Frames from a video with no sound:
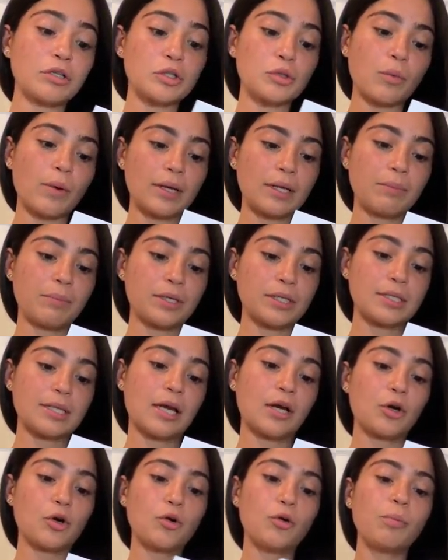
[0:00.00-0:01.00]

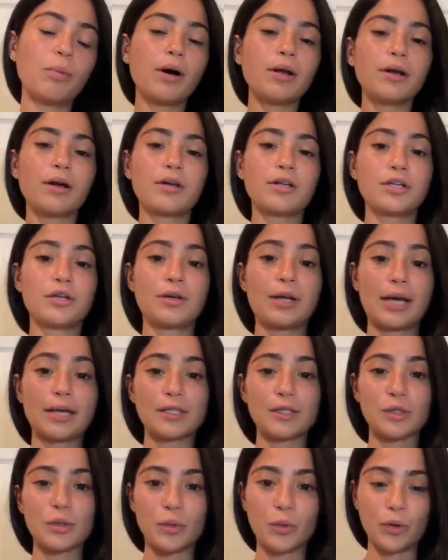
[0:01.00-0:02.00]
20% coupon on your
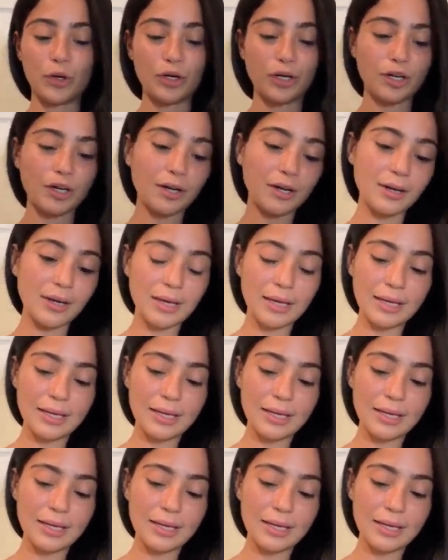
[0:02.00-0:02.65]
next order.